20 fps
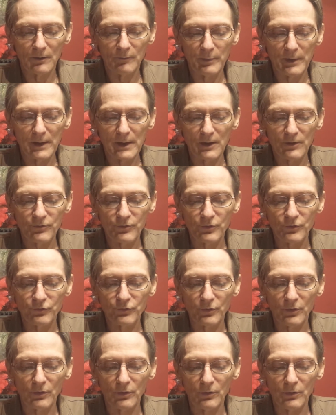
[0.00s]
because the
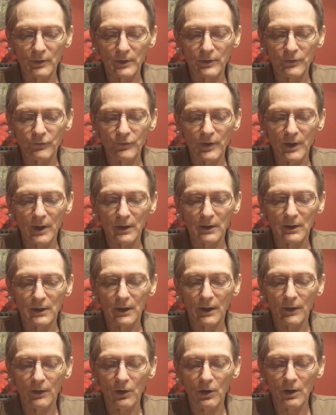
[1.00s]
soul is then
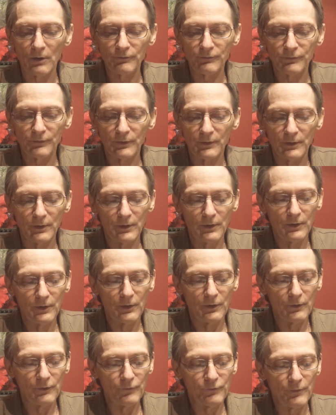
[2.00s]
cut off
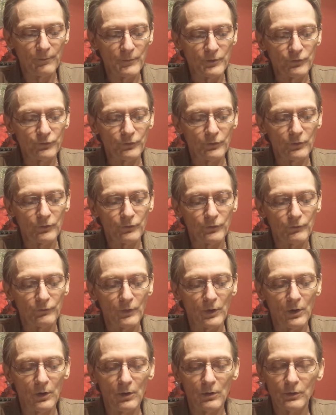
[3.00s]
from the source
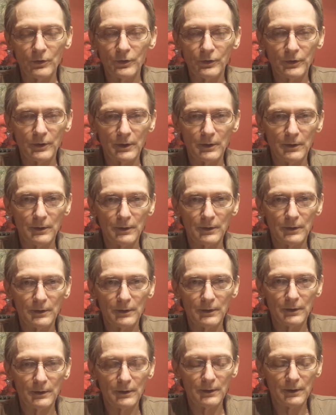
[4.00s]
of all good
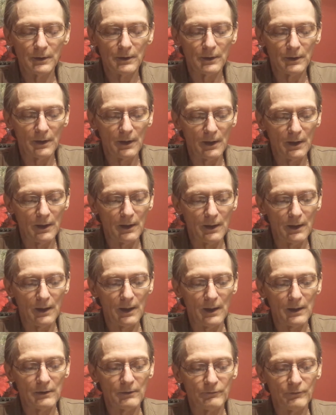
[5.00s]

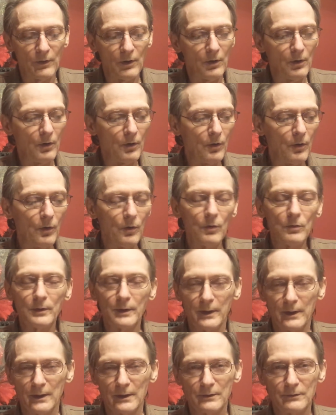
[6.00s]
and of all
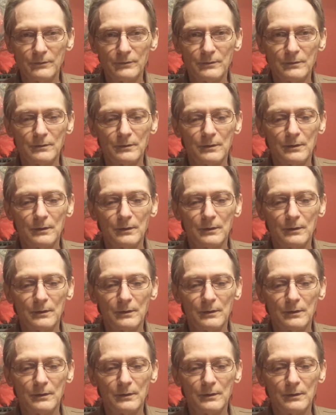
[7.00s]
holiness.